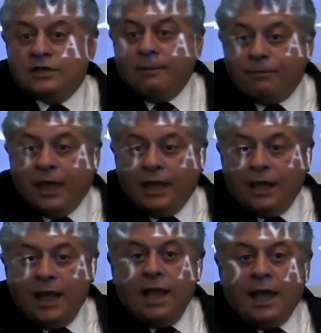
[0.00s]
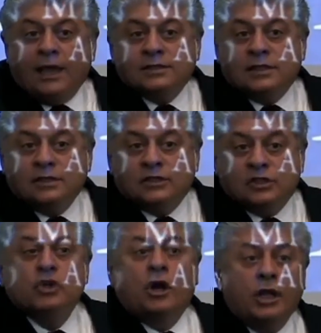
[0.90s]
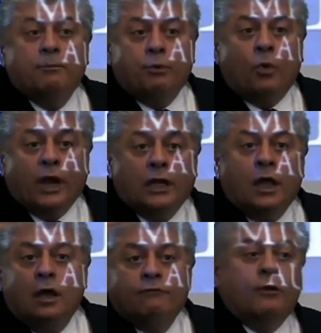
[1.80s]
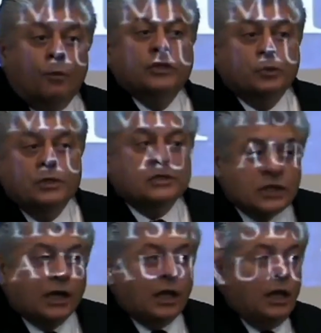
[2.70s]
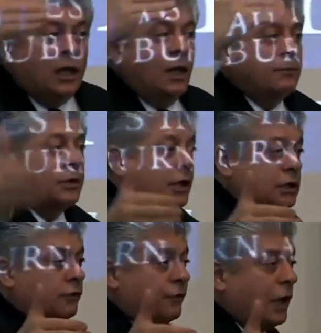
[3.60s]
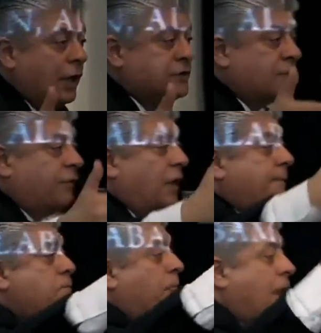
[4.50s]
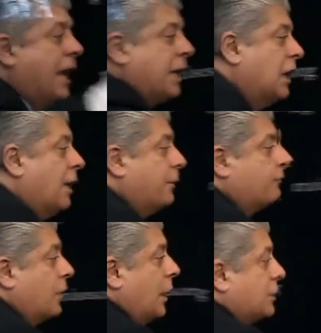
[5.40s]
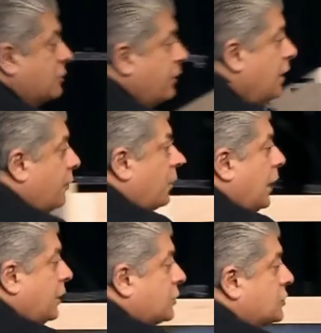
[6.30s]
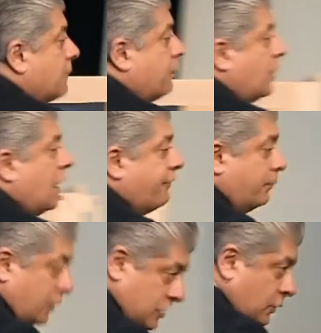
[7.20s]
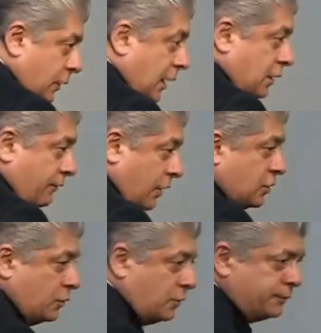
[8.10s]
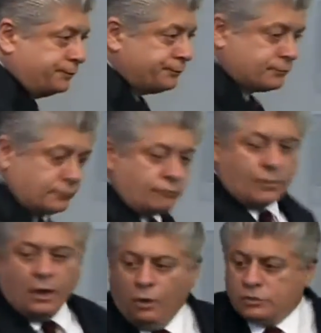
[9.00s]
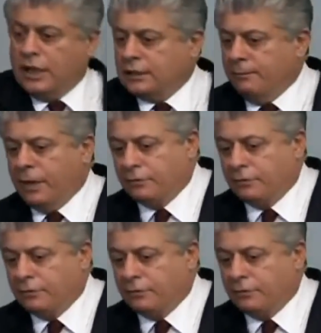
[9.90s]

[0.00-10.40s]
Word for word: accept that as the starting point from which we study political philosophy, economic philosophy, and the relationship of the government to the individual. Who's got the